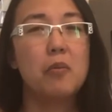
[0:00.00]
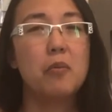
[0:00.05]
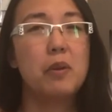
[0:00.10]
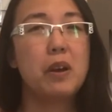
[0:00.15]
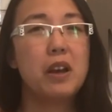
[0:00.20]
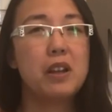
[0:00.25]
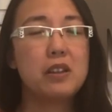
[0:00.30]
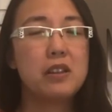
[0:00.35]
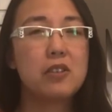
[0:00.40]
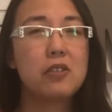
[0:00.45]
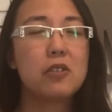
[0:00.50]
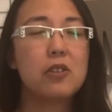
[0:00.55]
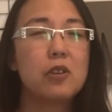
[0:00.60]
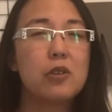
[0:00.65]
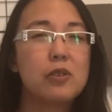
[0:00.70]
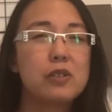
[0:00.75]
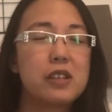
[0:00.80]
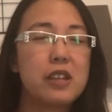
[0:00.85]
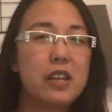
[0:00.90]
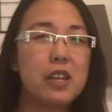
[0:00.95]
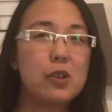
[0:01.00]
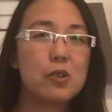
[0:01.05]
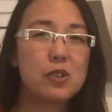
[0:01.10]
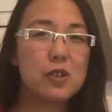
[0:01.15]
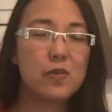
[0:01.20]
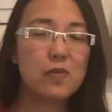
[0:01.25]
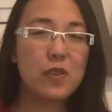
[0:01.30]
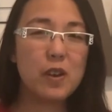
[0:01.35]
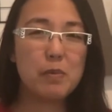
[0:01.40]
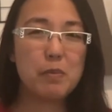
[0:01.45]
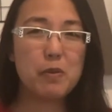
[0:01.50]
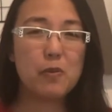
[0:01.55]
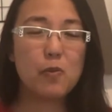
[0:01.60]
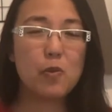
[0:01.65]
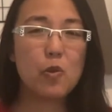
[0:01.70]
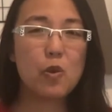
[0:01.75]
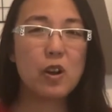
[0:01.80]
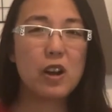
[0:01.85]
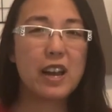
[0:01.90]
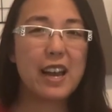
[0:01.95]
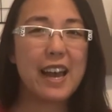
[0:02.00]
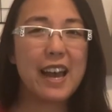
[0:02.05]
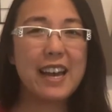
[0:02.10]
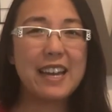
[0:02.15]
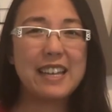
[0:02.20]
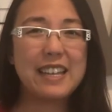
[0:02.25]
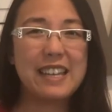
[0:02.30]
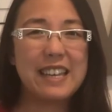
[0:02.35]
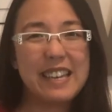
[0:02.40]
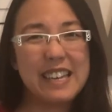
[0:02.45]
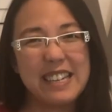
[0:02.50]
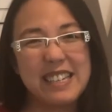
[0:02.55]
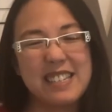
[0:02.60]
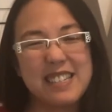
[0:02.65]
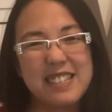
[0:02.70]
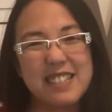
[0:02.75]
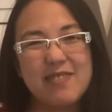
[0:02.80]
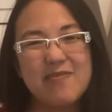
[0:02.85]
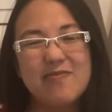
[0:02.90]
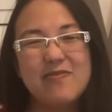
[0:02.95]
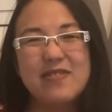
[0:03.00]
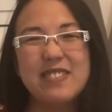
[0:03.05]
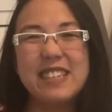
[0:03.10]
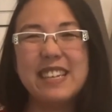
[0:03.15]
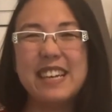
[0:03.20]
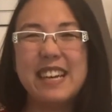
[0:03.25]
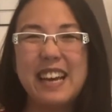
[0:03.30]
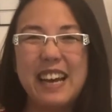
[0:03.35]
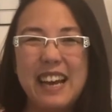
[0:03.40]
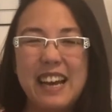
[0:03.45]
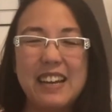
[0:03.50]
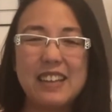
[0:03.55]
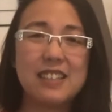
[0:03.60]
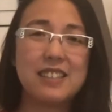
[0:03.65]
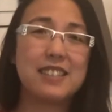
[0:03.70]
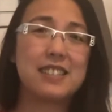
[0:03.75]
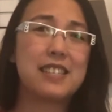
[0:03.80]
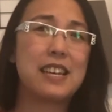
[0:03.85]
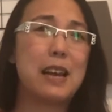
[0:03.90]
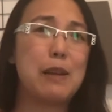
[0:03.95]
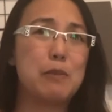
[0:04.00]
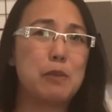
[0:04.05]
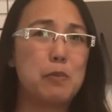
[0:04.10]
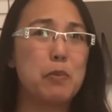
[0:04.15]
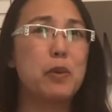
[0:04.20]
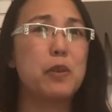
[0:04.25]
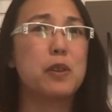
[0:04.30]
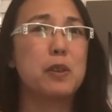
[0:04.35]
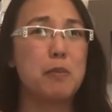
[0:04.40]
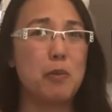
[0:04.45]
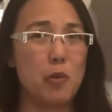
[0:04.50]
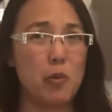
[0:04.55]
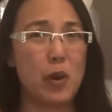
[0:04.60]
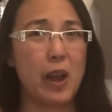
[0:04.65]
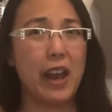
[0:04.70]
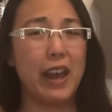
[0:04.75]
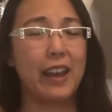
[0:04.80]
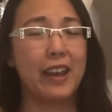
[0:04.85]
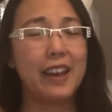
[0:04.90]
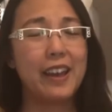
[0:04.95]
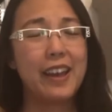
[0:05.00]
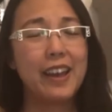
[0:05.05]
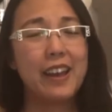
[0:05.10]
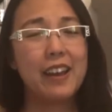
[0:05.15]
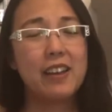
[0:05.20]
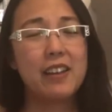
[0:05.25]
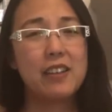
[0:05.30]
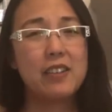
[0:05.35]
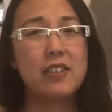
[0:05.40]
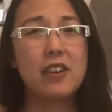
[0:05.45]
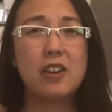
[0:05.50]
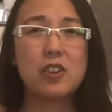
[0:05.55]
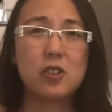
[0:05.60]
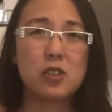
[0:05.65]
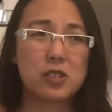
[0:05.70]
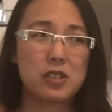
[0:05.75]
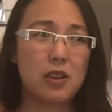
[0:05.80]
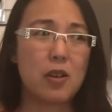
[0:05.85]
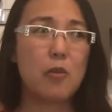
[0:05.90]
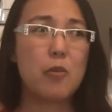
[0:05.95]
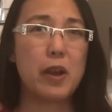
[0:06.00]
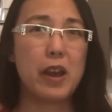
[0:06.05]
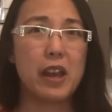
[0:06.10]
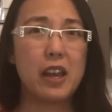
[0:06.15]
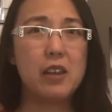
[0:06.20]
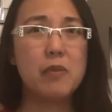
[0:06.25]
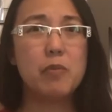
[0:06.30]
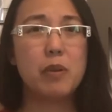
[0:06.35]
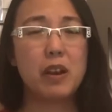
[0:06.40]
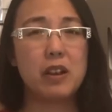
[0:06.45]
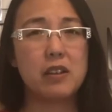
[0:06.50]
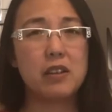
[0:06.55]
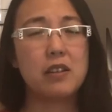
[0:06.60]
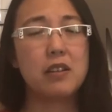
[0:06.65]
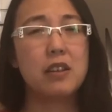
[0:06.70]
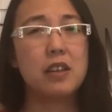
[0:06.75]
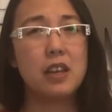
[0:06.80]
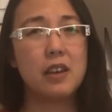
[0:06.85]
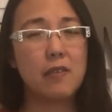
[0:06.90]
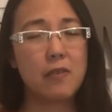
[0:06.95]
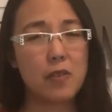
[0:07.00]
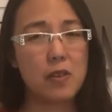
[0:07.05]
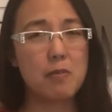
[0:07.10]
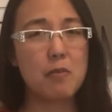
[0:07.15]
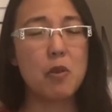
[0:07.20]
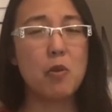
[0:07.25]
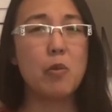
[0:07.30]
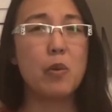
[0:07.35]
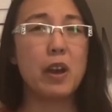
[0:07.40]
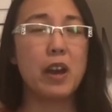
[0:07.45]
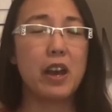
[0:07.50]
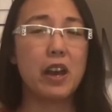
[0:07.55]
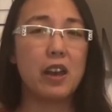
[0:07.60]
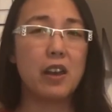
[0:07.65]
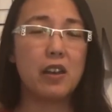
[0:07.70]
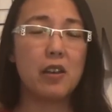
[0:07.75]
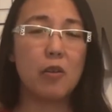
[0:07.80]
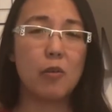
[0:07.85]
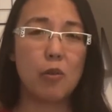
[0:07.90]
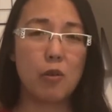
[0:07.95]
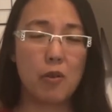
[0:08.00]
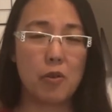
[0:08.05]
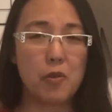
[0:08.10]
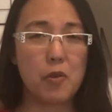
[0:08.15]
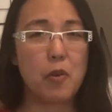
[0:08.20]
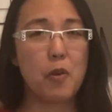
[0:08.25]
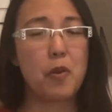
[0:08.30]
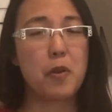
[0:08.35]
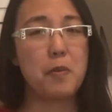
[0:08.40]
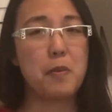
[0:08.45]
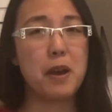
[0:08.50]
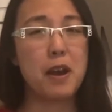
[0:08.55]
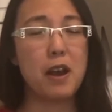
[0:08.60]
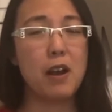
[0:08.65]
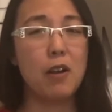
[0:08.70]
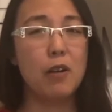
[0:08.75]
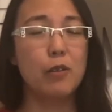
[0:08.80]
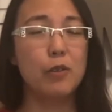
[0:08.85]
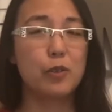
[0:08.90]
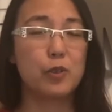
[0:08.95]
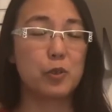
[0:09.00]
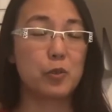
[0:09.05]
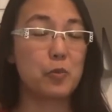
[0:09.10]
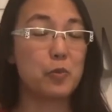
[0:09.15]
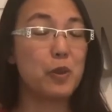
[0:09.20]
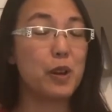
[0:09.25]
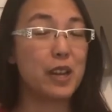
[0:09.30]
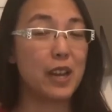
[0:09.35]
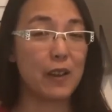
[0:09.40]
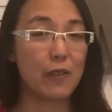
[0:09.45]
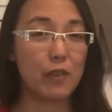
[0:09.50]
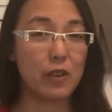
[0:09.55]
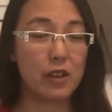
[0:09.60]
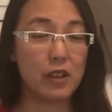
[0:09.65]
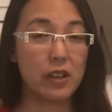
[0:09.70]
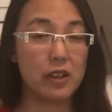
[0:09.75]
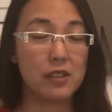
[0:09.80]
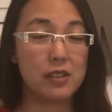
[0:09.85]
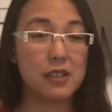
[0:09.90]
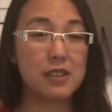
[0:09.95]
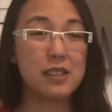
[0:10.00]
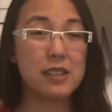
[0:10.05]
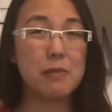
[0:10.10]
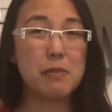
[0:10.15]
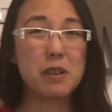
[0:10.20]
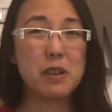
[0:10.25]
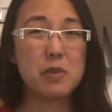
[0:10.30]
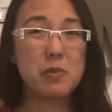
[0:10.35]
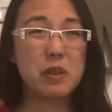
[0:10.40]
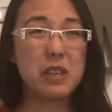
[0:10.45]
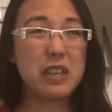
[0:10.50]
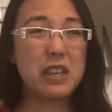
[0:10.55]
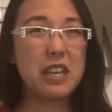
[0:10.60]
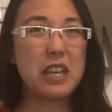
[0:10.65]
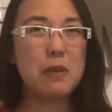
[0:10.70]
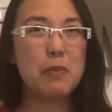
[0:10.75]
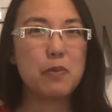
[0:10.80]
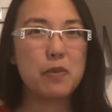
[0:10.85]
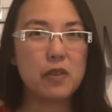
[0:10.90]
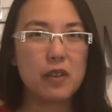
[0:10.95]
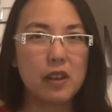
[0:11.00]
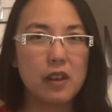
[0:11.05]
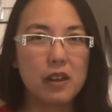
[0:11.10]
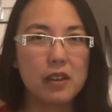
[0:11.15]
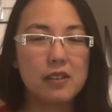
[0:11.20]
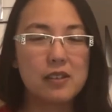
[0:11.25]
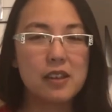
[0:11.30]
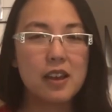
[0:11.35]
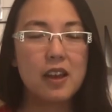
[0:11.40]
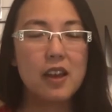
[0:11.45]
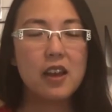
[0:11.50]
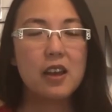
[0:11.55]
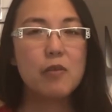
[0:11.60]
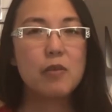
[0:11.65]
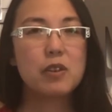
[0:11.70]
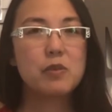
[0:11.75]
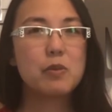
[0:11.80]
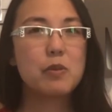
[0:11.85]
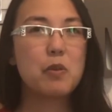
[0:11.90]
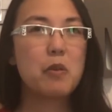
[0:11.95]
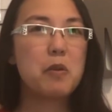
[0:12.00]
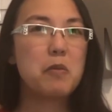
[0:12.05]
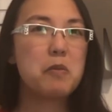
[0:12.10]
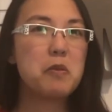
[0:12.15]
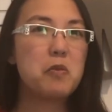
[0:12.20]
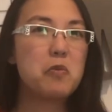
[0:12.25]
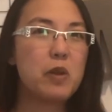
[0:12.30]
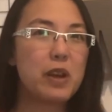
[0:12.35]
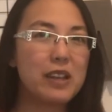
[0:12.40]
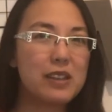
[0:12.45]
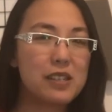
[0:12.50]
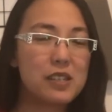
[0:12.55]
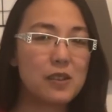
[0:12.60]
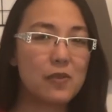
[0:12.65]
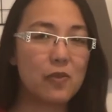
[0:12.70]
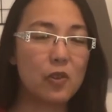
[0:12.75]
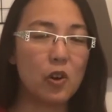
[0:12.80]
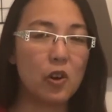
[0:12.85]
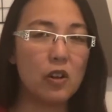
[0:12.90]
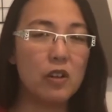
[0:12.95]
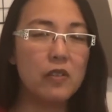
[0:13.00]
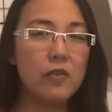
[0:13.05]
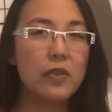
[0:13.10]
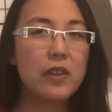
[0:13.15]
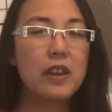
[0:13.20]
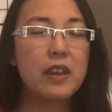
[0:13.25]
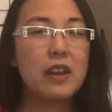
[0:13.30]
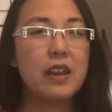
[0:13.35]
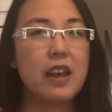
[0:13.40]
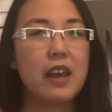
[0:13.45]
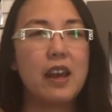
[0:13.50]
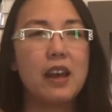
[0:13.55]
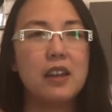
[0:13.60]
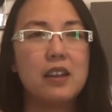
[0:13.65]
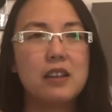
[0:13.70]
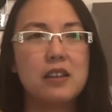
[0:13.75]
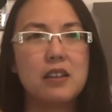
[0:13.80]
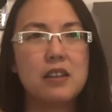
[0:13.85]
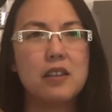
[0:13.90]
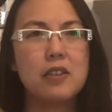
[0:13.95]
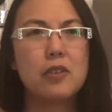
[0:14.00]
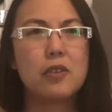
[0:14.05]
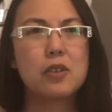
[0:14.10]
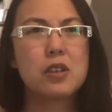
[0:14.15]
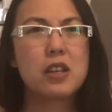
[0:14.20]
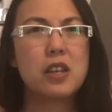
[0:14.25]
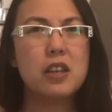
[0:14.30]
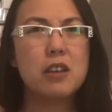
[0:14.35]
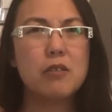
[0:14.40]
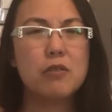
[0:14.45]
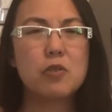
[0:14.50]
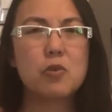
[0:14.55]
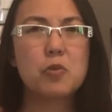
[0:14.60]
But the clothes that I used to fit before I had kids, it's time to put them away. not just away, but give them away or throw them out or whatever it is. And sometimes we keep things because we don't want to be wasteful, and there's a huge